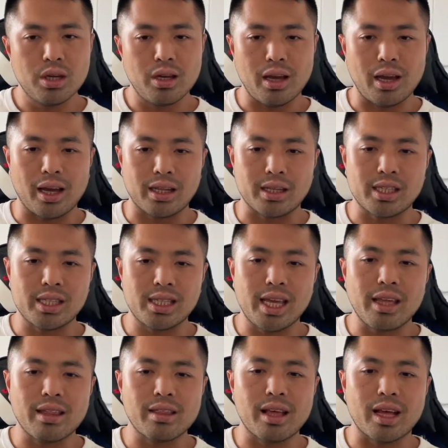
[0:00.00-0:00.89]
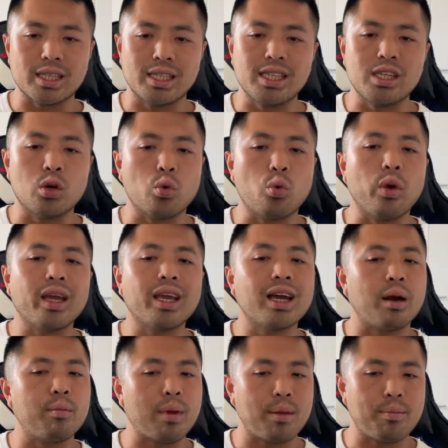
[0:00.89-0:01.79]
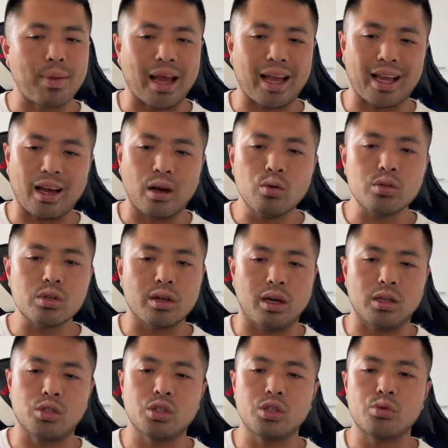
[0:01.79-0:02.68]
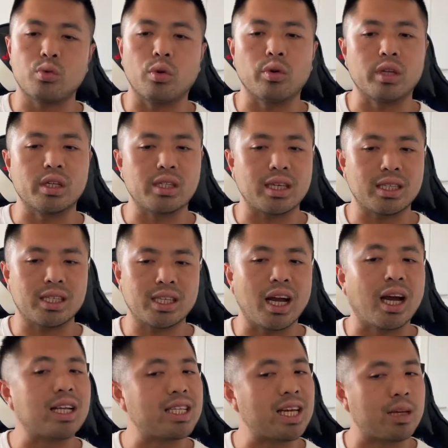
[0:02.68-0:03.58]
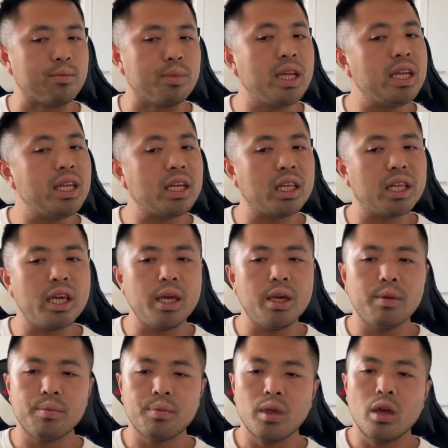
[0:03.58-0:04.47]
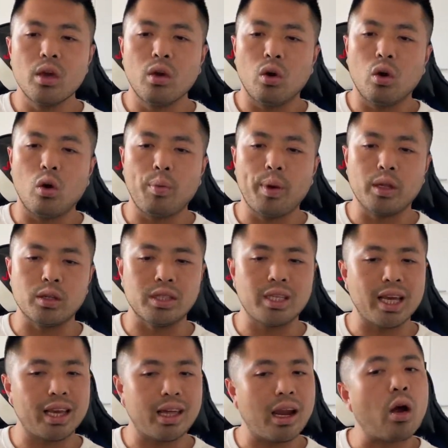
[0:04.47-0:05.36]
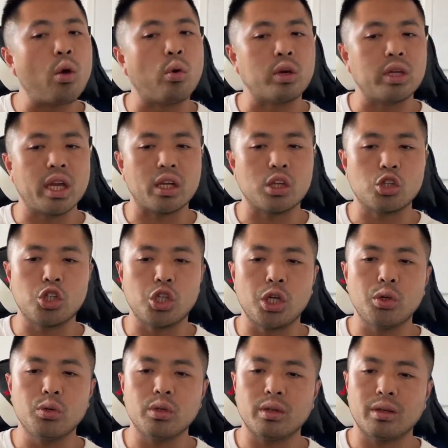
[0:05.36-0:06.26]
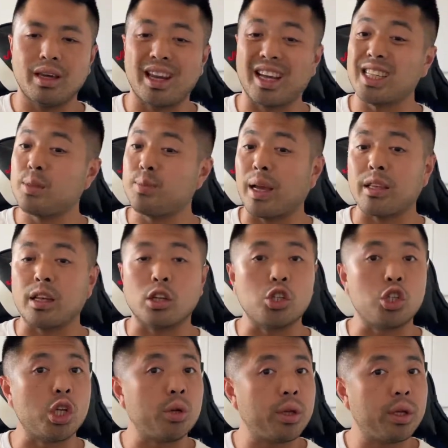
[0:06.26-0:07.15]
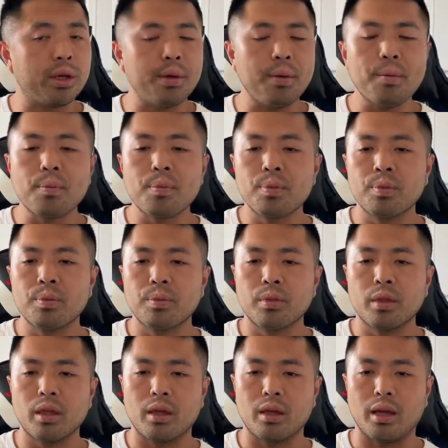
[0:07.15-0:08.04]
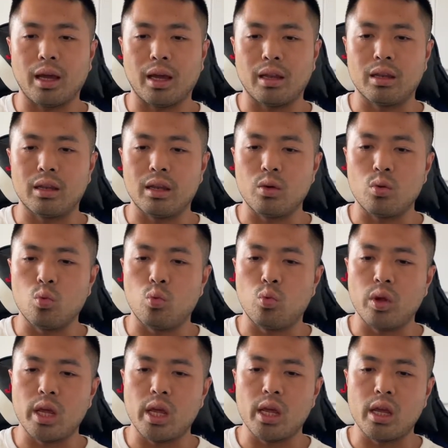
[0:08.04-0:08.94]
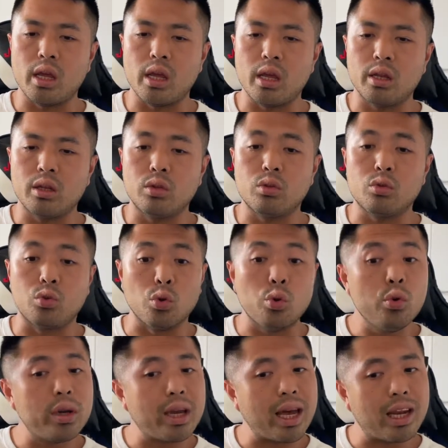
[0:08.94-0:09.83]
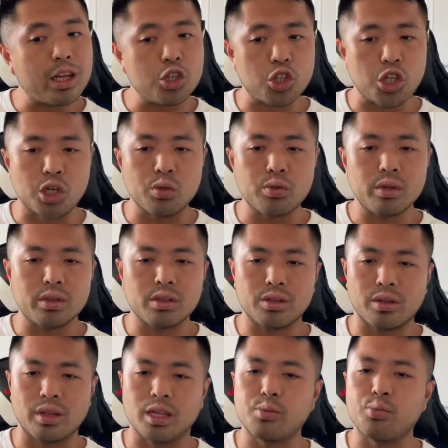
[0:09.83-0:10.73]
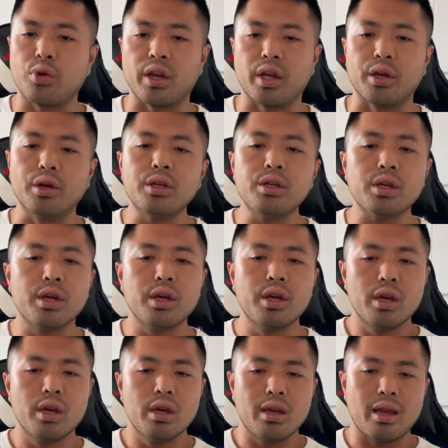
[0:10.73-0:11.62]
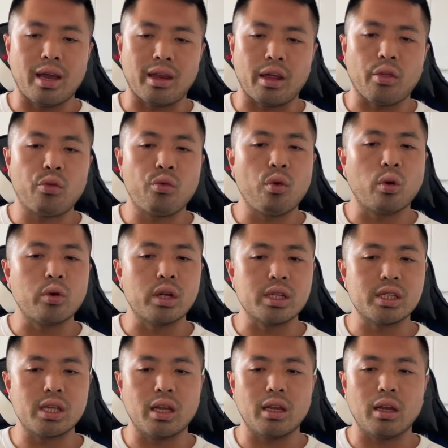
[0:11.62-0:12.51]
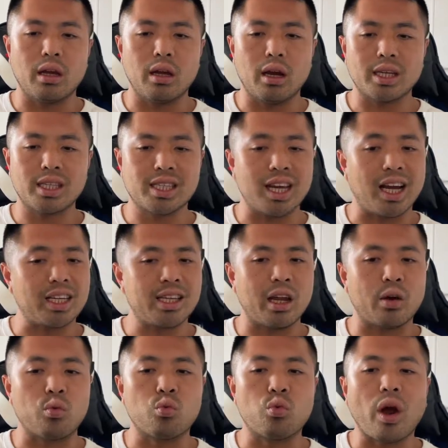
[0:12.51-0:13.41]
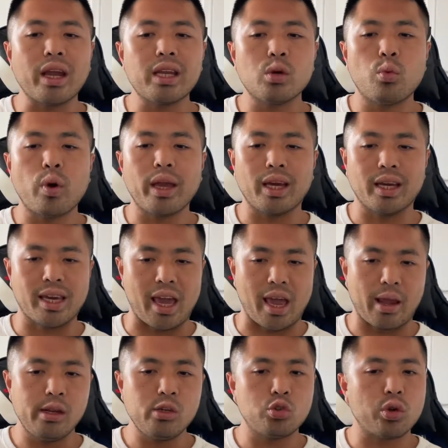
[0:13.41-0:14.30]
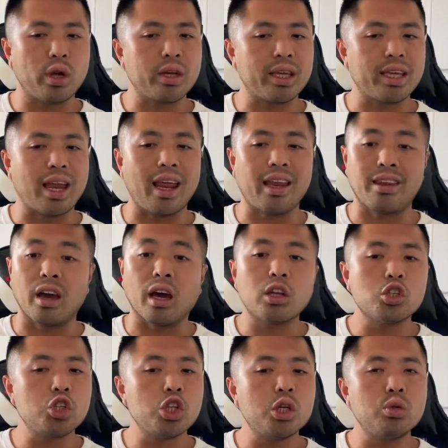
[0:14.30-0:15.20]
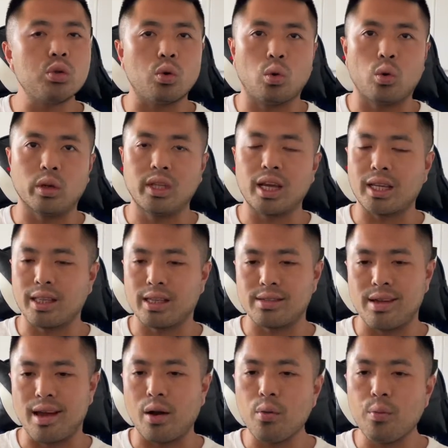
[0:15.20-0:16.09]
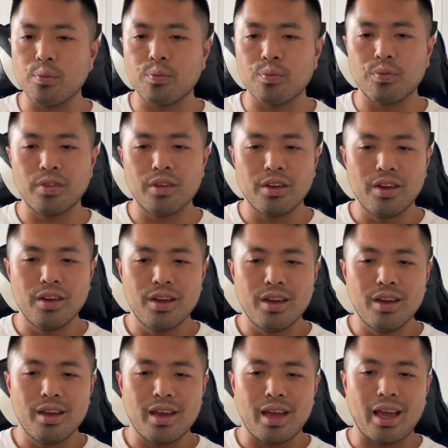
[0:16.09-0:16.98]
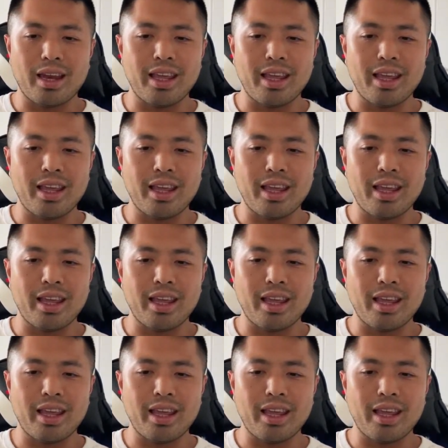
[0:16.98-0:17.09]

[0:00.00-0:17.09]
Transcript: and seeing there's Nidoqueen coming back out, I just rolled a Sky attack immediately, hoping to take it out or take a shield, and I expected a shield here. And we do get a shield, so that's pretty good. And I throw this Sky attack right away again, trying to get another shield or take this out. And